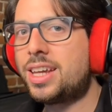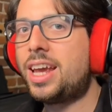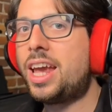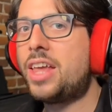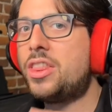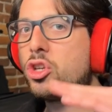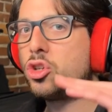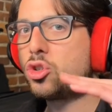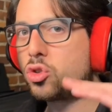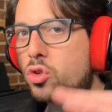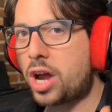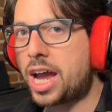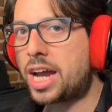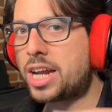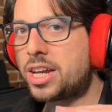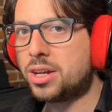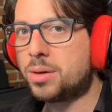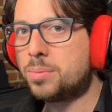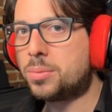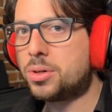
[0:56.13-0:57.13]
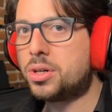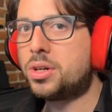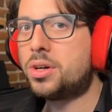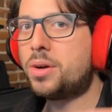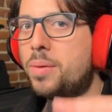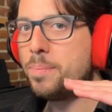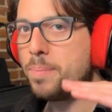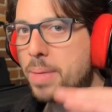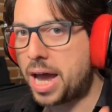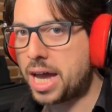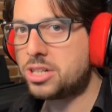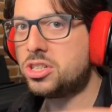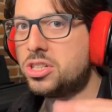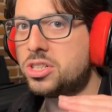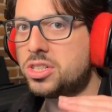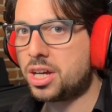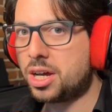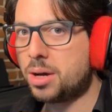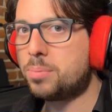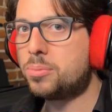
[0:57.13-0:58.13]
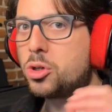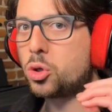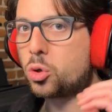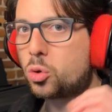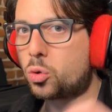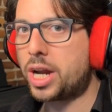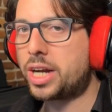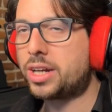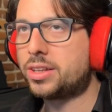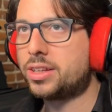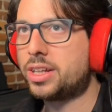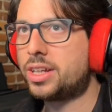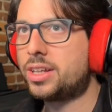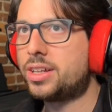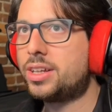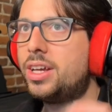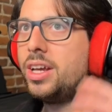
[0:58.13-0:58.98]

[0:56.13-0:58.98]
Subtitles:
and the track number matches up correctly.